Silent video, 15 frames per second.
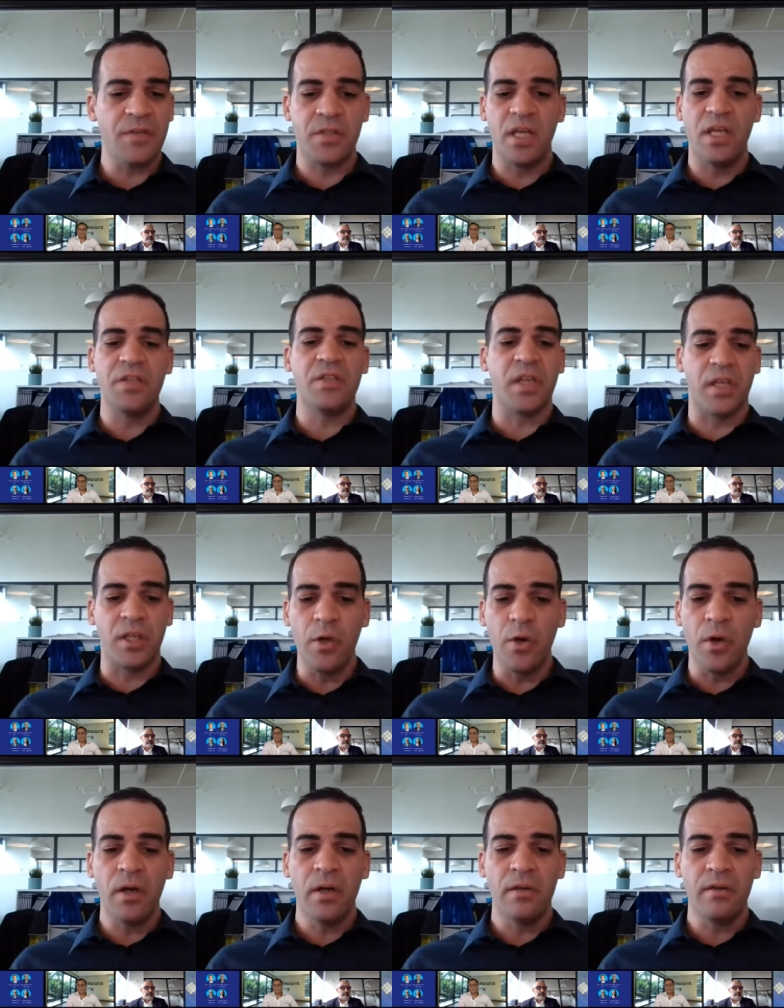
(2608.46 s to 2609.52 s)
it's
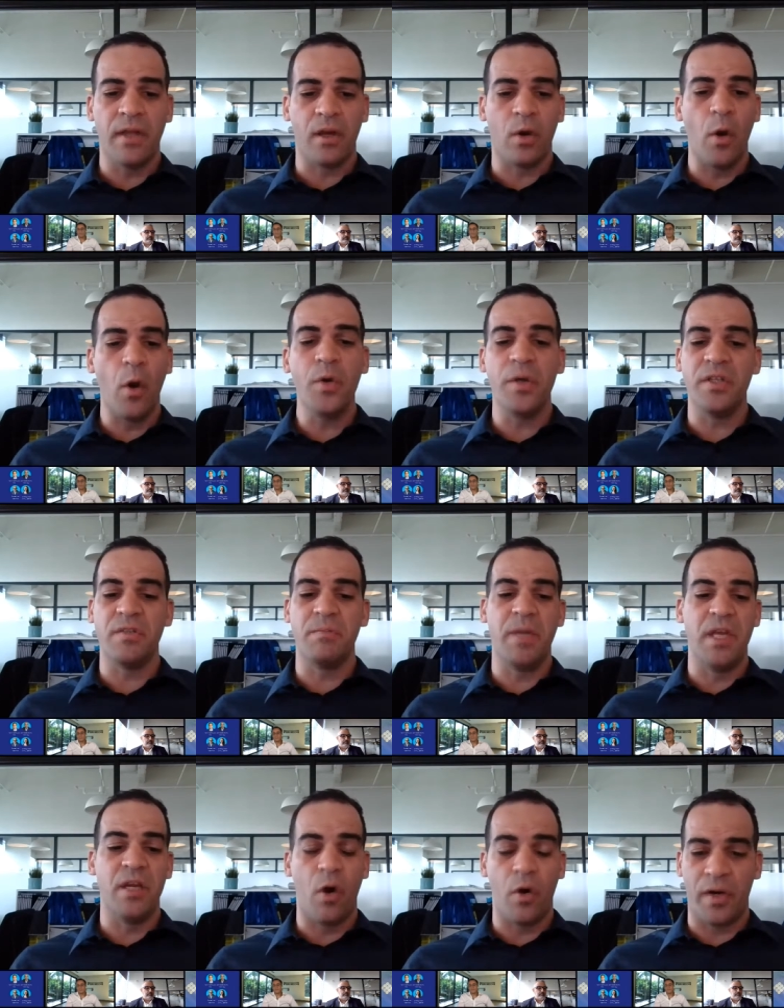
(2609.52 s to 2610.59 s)
secure. The code
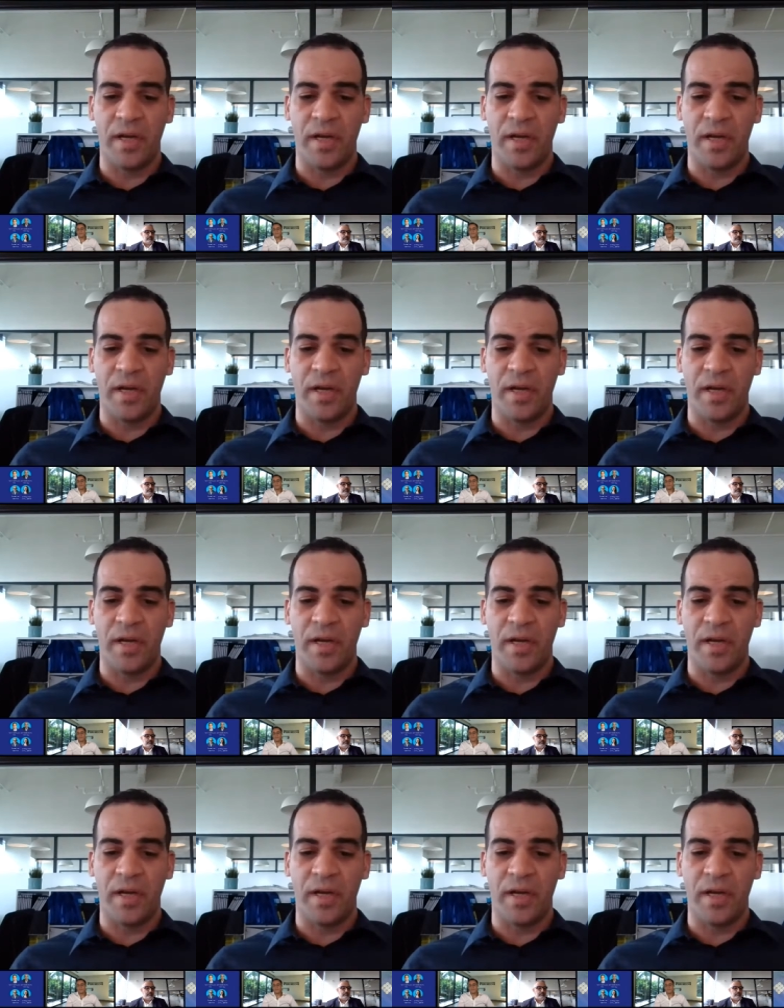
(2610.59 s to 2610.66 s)
is being